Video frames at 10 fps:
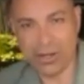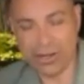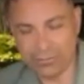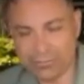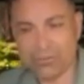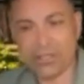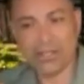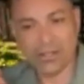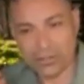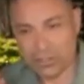of
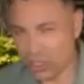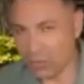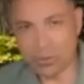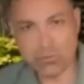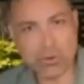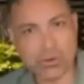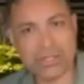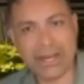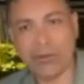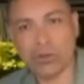chopping wood,
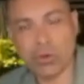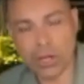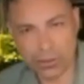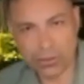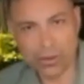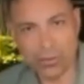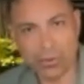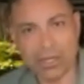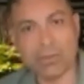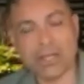carrying water,
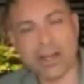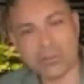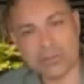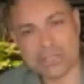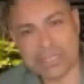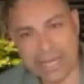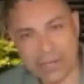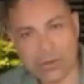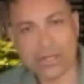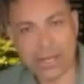but it becomes
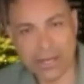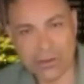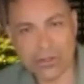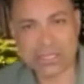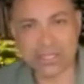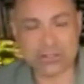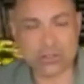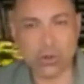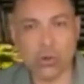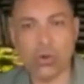lighter and lighter? It's not
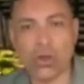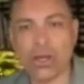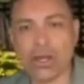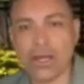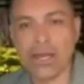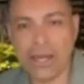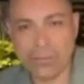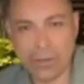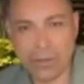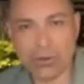so
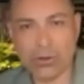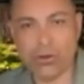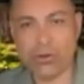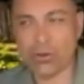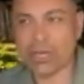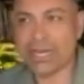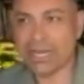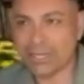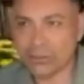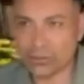heavy you you can
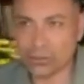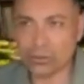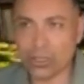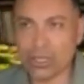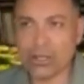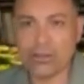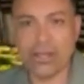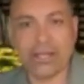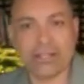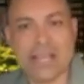handle
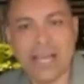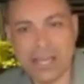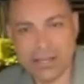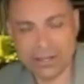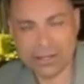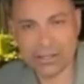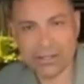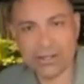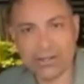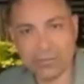the anxiety
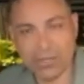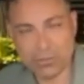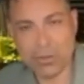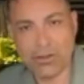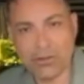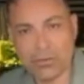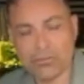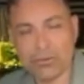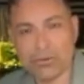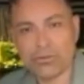much better than
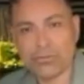before